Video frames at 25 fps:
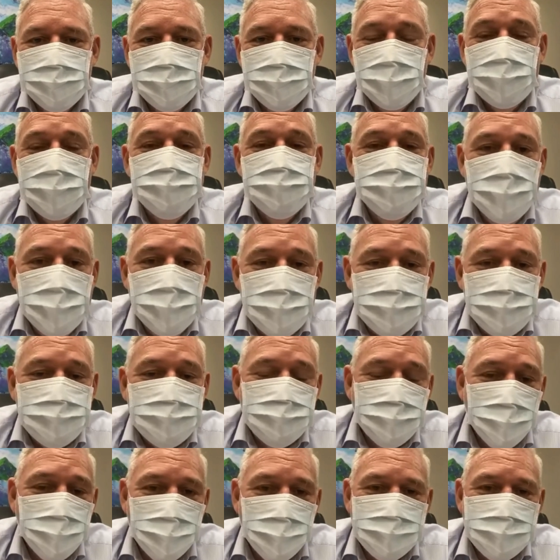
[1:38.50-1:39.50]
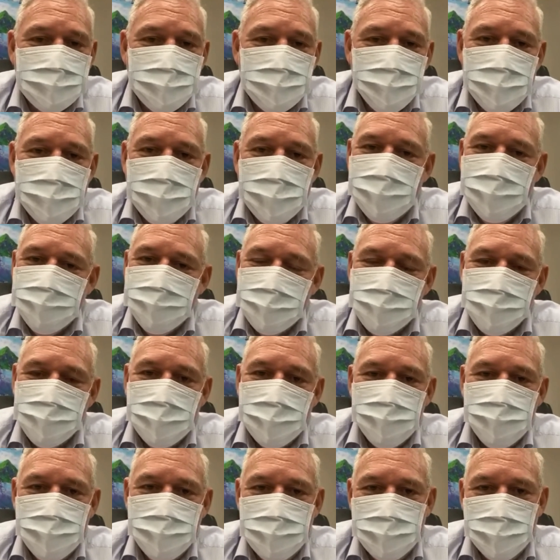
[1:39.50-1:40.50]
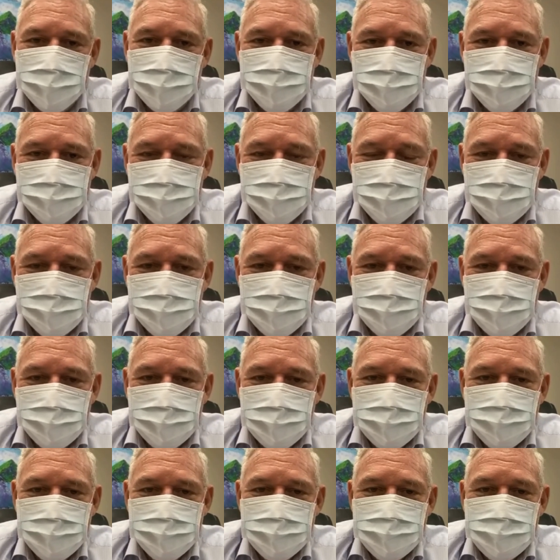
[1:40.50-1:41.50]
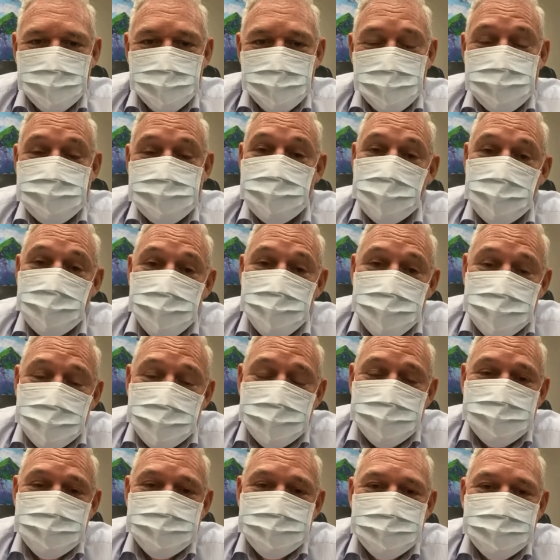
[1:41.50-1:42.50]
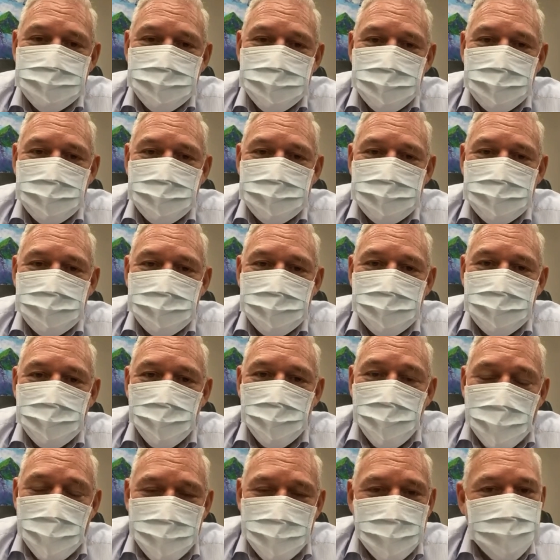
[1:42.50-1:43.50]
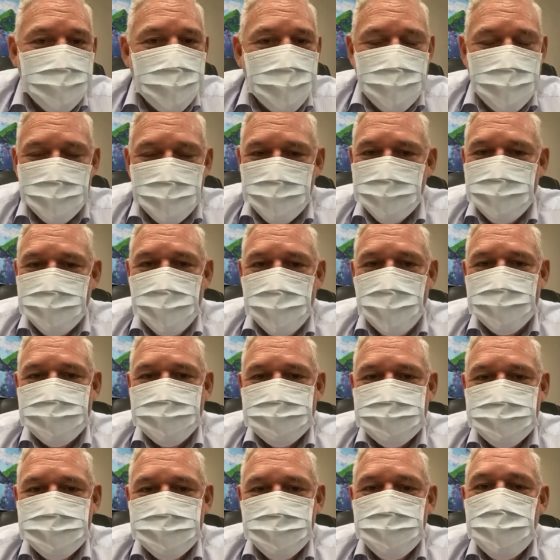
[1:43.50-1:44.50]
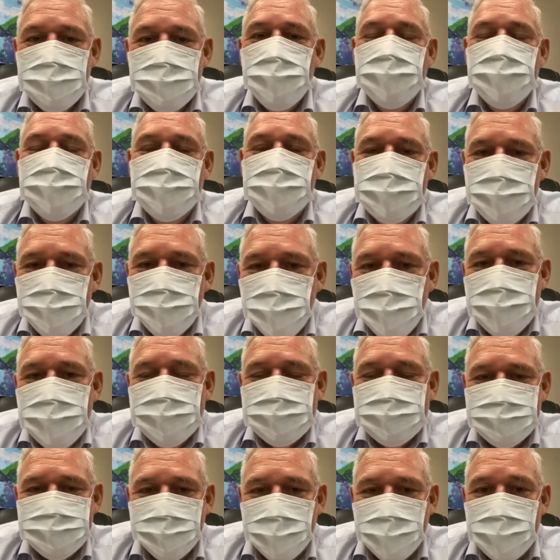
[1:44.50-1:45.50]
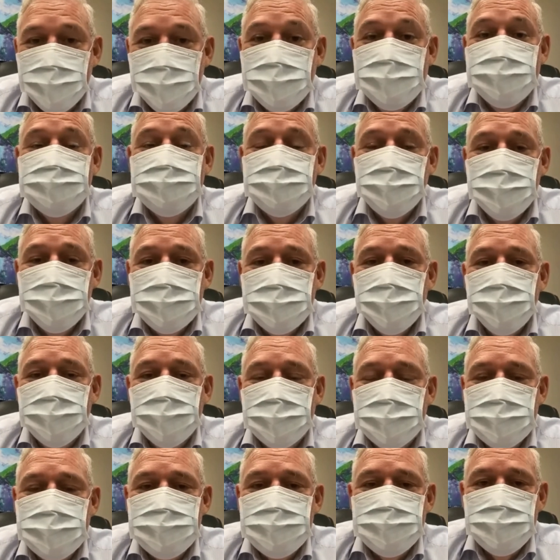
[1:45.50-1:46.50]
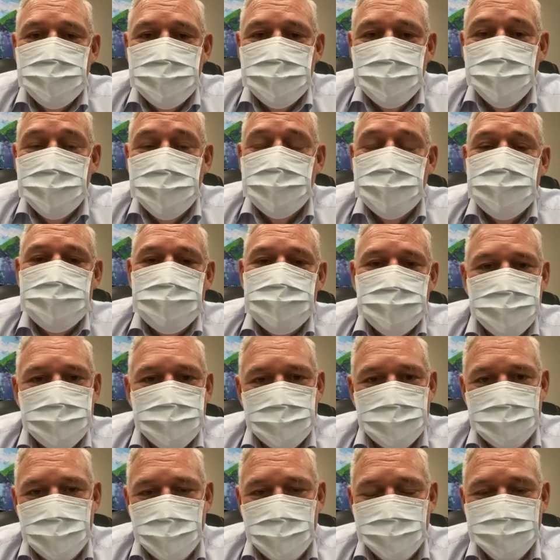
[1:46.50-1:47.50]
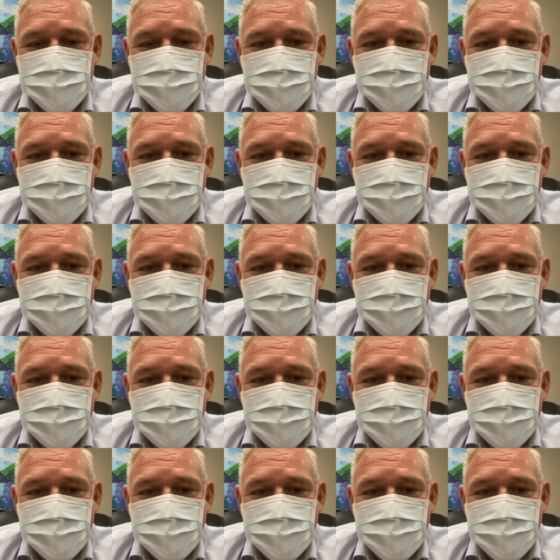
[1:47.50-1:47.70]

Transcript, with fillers: And make sure that we have a great weekend. St. Lucia, we have a fight on our hands, but we can win this fight. We've shown that we can do it and we can do it again.